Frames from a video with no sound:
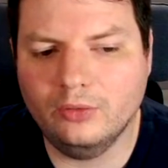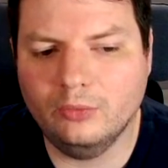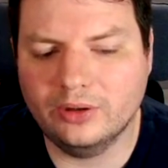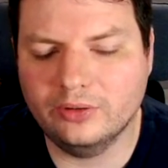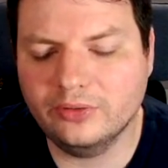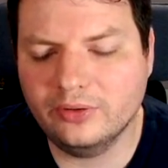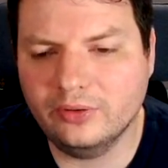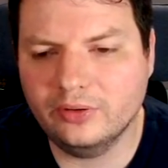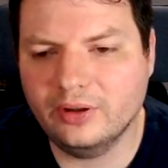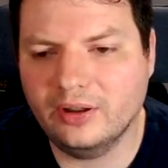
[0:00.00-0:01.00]
one
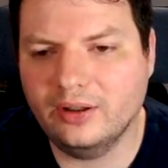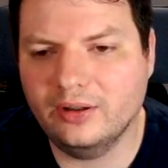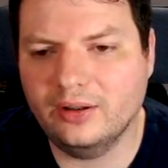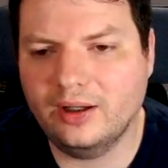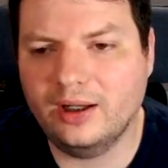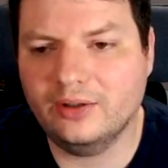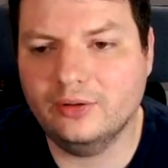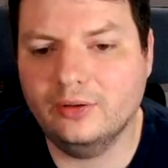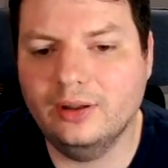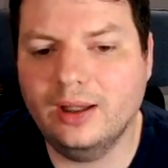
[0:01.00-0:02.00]
other has
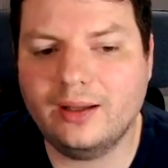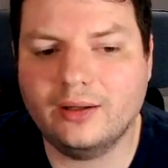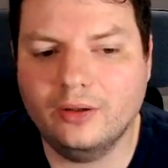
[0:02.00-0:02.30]
a lack